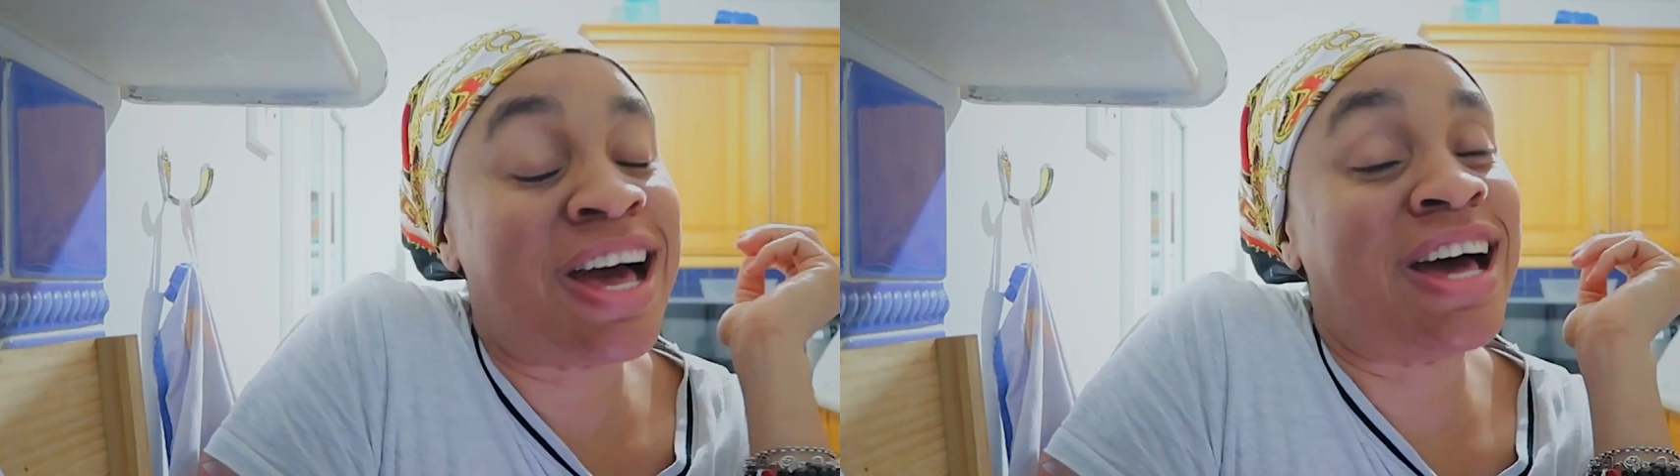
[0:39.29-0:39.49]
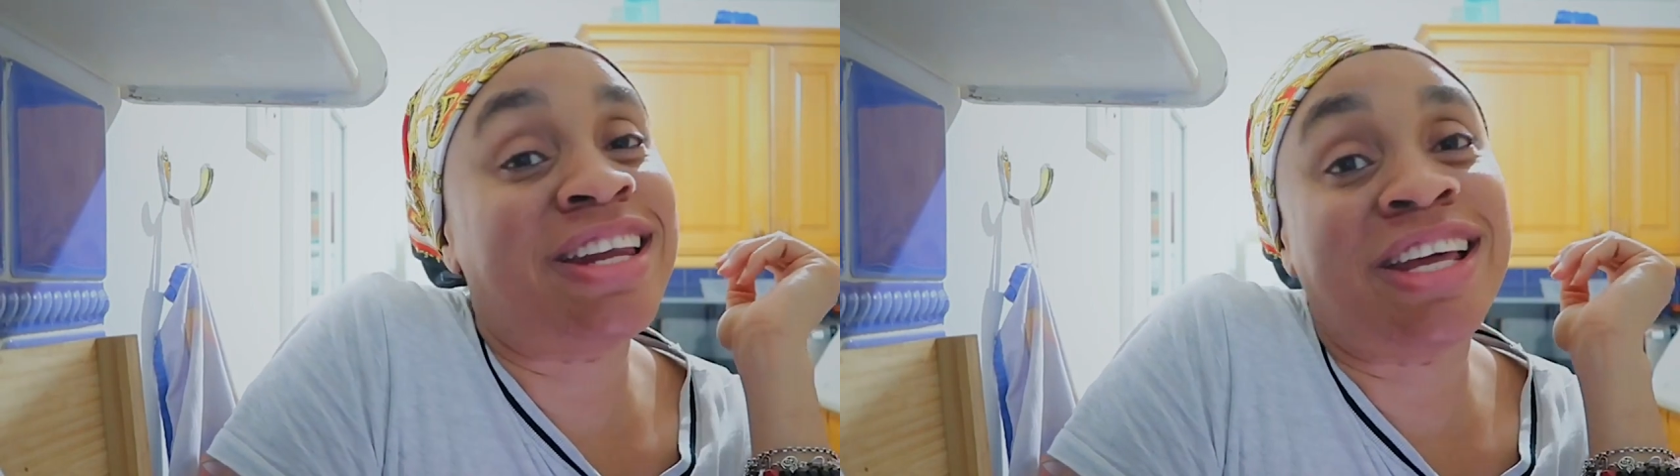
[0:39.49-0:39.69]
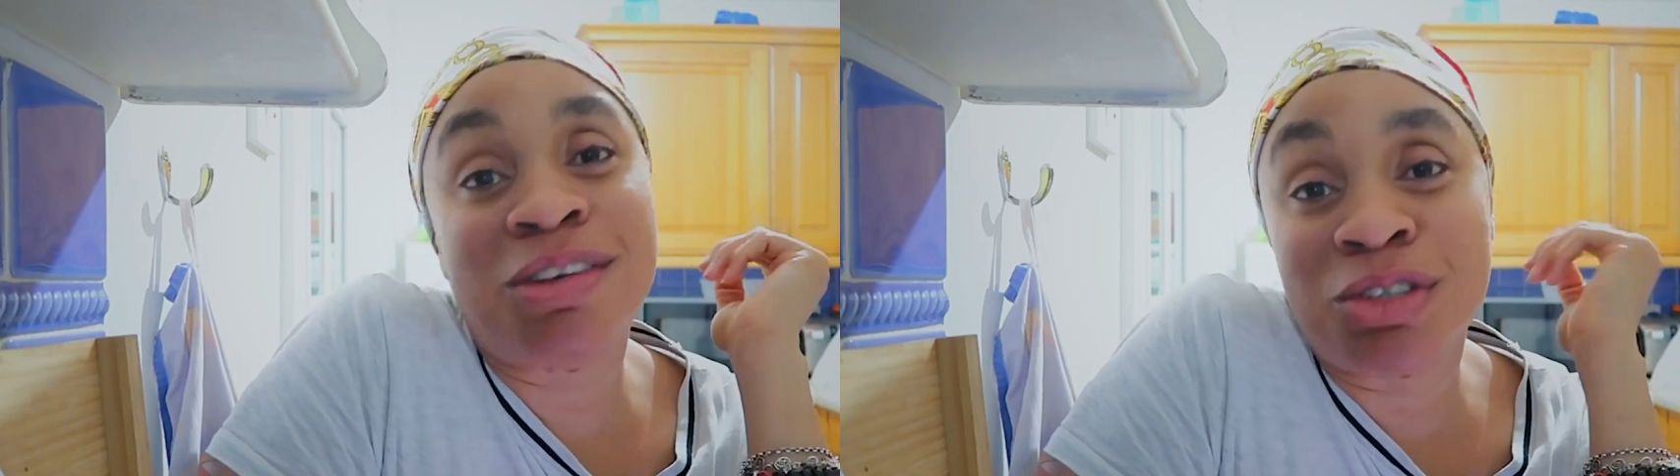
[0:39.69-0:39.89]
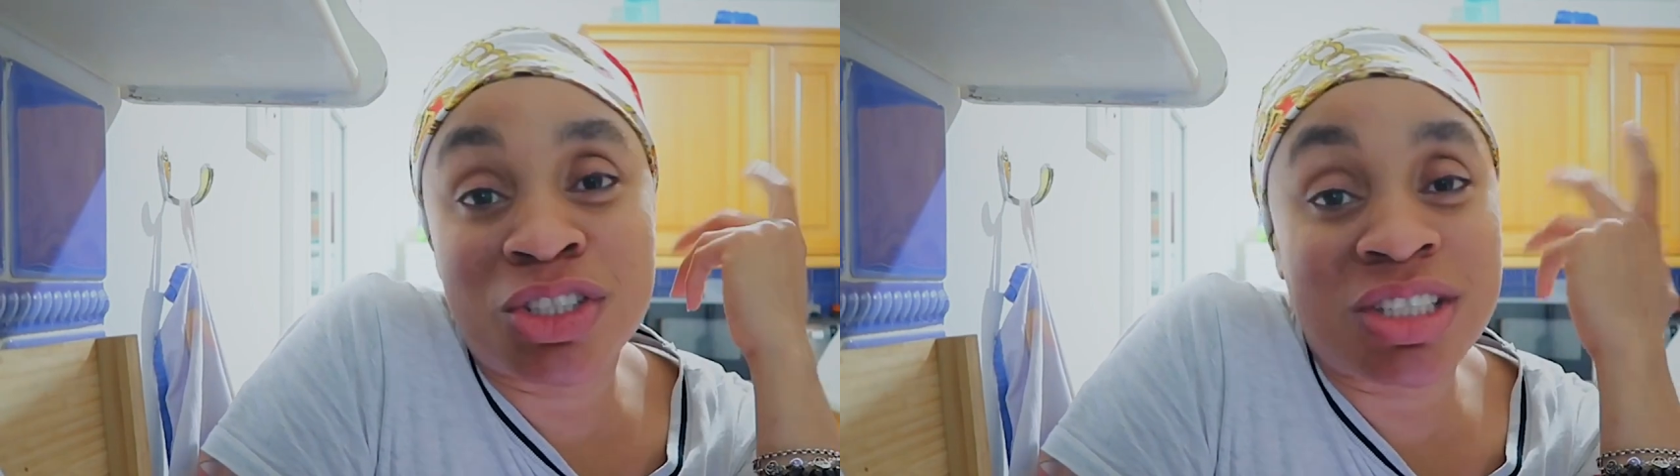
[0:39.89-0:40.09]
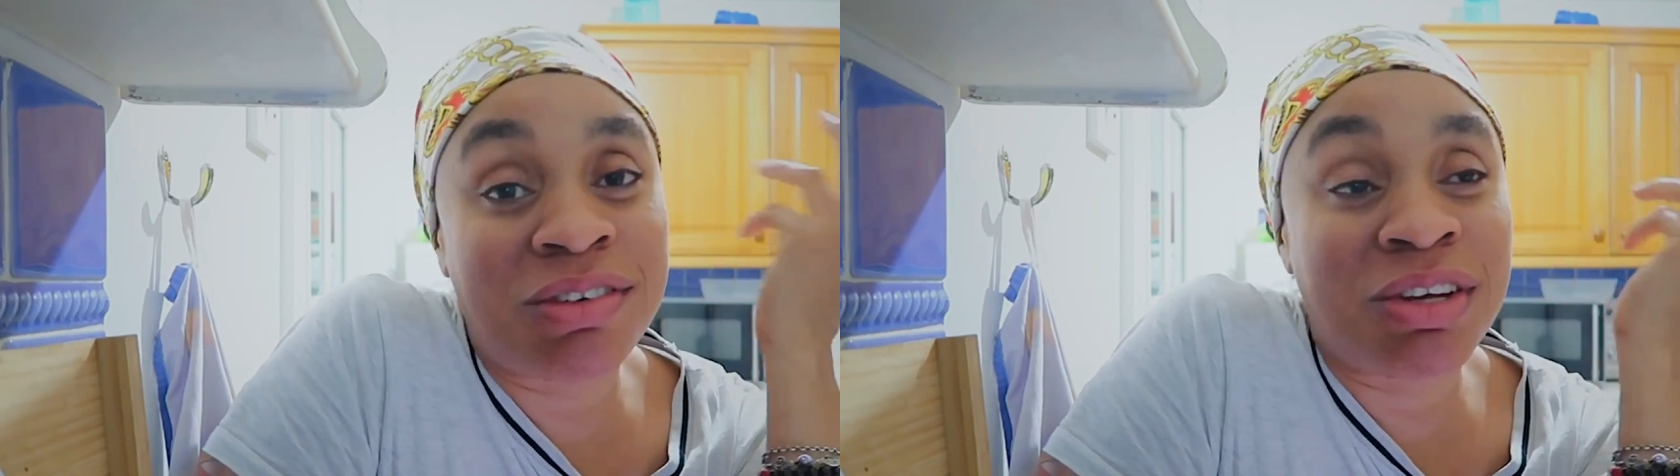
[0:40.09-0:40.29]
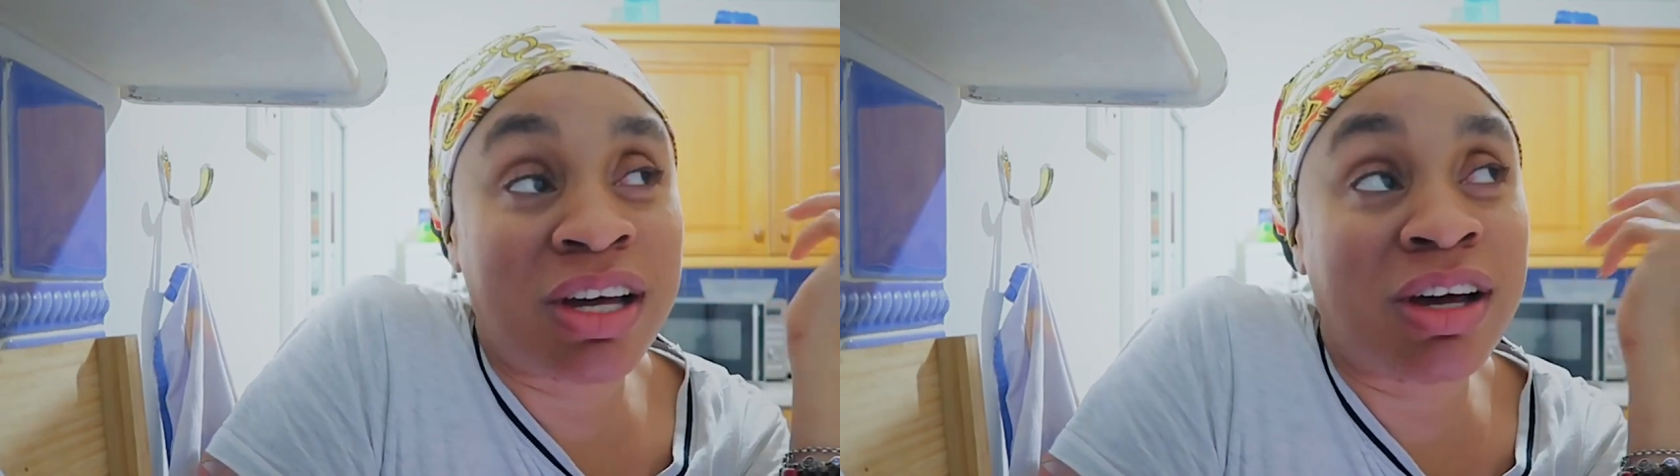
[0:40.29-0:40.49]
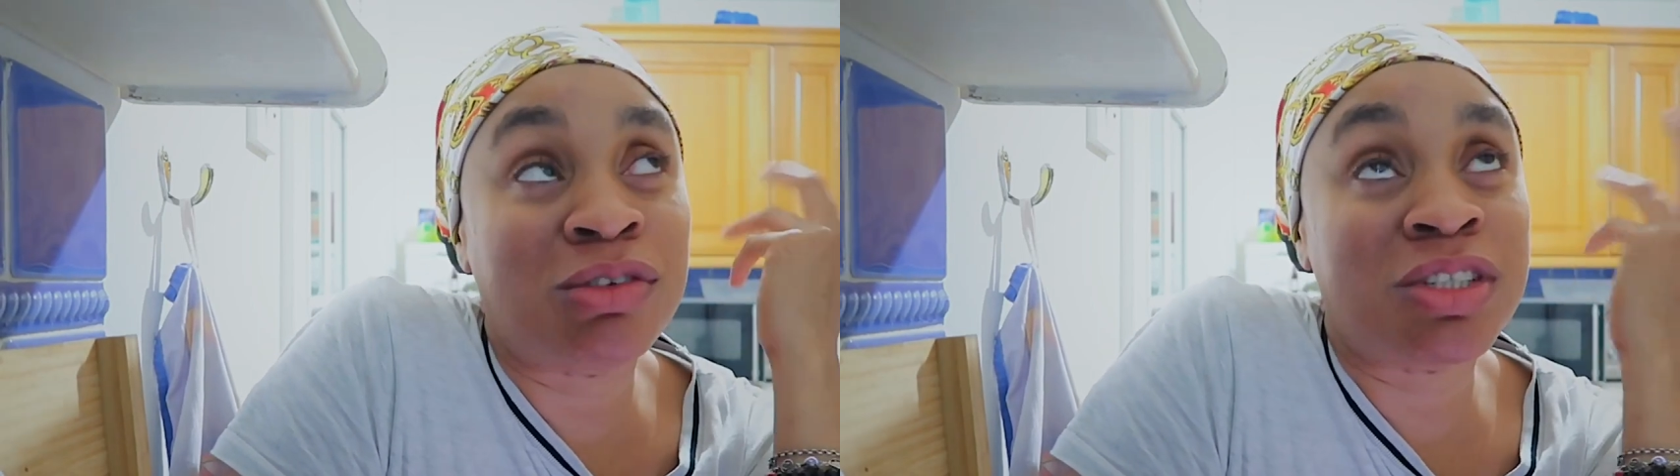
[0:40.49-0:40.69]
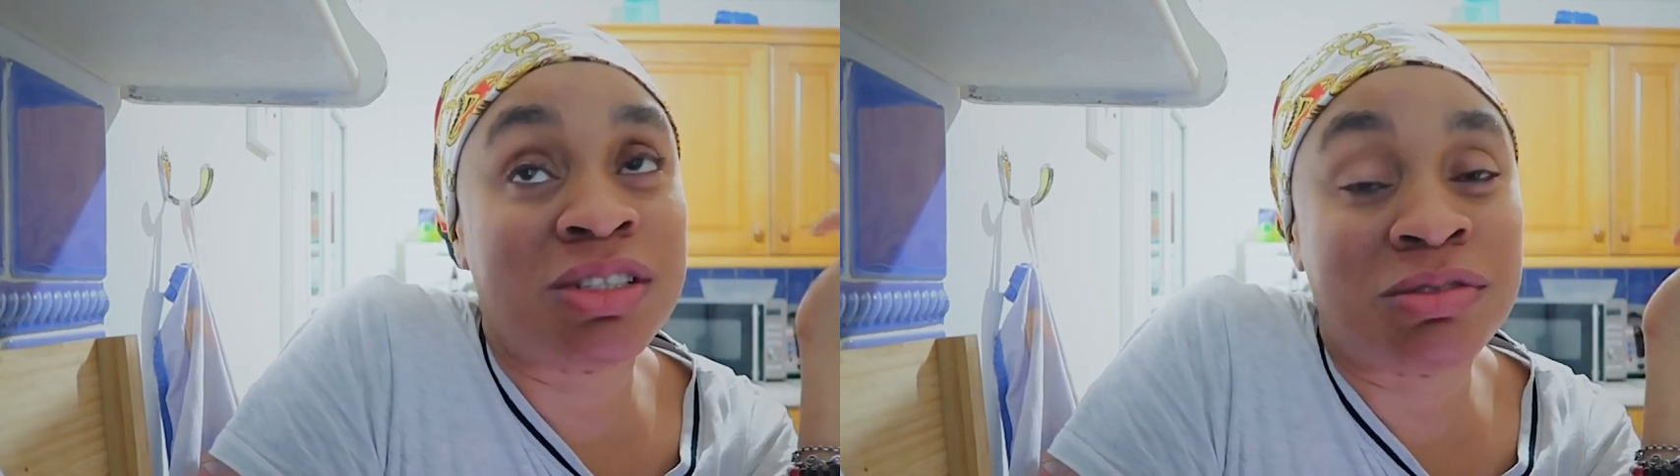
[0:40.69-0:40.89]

and Nengi was just giving her obviously